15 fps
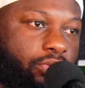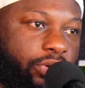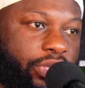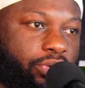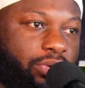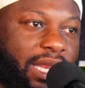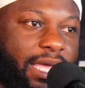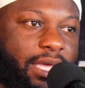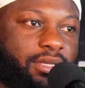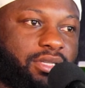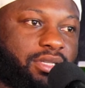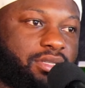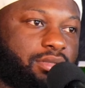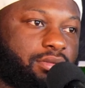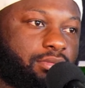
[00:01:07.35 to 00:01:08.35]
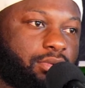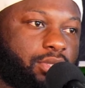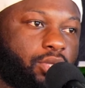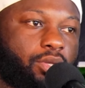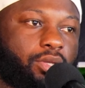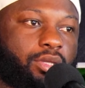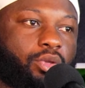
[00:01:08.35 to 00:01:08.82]
Were you like just
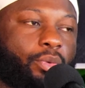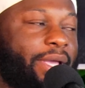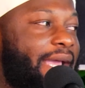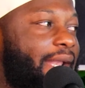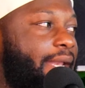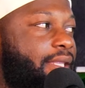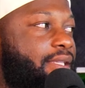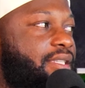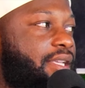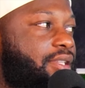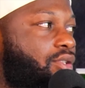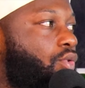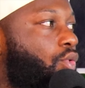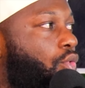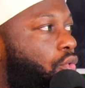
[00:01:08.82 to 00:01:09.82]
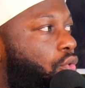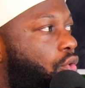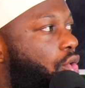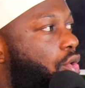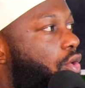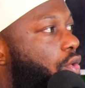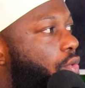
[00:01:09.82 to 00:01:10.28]
no. doing athletics at
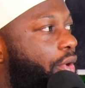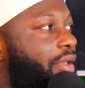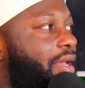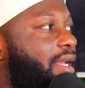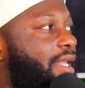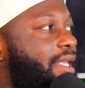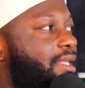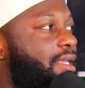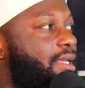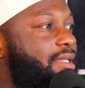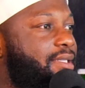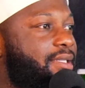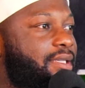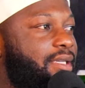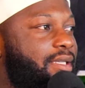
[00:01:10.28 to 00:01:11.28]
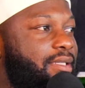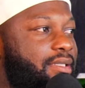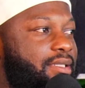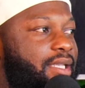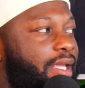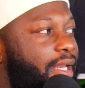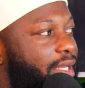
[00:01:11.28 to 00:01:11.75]
school, or were you athletics uh,
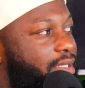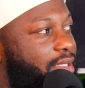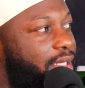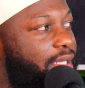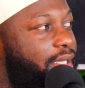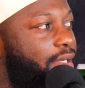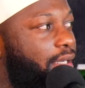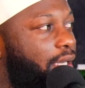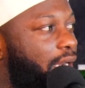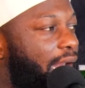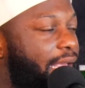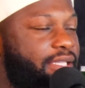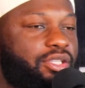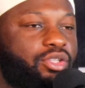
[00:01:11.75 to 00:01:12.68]
seriously? I like,